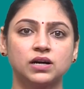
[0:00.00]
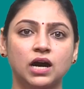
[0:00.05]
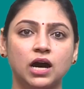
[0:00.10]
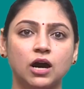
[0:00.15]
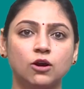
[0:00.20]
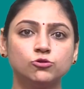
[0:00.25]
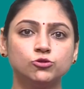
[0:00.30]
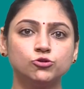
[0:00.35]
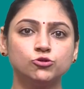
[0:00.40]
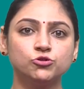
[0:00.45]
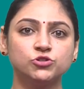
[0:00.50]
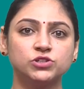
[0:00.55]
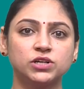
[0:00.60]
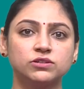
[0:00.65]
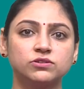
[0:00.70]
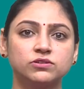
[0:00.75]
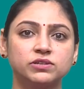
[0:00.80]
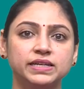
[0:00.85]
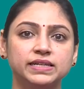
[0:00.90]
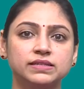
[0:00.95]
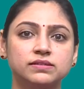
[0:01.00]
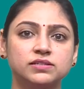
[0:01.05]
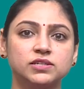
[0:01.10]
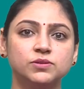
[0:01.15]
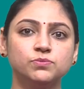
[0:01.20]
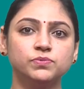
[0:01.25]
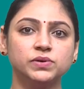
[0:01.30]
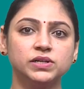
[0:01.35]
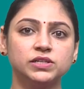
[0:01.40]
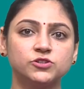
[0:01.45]
how to generate
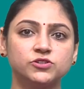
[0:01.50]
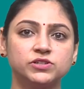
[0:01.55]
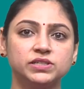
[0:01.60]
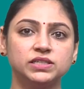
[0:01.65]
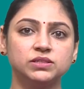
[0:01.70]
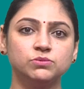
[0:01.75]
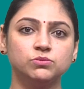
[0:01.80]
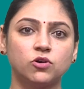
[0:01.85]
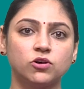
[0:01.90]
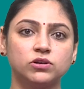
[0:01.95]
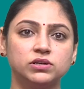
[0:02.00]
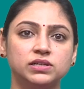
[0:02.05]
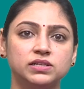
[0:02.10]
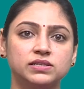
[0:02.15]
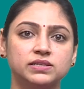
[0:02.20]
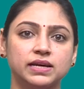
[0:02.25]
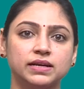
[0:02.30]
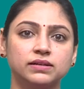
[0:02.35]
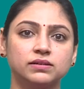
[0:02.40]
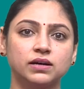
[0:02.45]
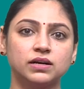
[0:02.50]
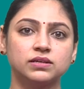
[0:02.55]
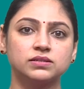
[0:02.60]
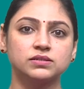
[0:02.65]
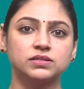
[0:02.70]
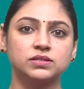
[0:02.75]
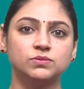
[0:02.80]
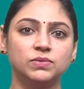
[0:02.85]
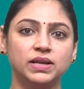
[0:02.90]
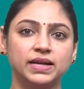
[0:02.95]
simple 3D models and
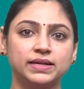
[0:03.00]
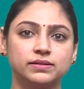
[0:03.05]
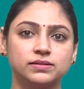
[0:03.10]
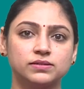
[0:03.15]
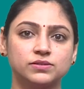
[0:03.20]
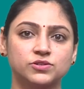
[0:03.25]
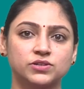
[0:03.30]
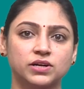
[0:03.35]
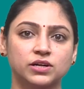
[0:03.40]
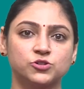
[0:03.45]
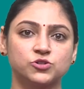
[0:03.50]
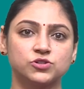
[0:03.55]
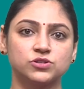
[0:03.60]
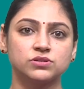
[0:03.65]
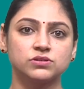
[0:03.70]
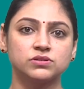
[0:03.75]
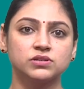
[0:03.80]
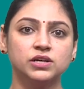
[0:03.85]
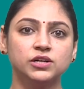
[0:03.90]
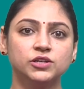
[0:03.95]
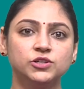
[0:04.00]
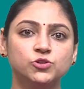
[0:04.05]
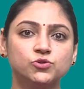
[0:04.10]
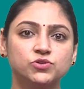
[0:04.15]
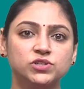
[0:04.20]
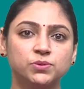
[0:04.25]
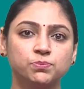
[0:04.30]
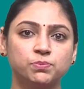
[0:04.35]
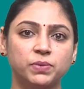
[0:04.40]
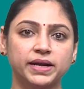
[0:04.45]
custom lattice structures
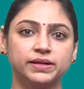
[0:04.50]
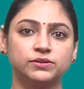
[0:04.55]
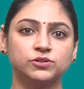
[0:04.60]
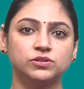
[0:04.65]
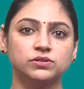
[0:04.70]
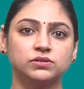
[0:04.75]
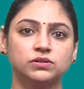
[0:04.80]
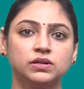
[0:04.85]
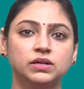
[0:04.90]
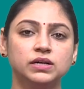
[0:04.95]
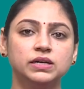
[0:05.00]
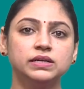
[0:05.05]
using Python.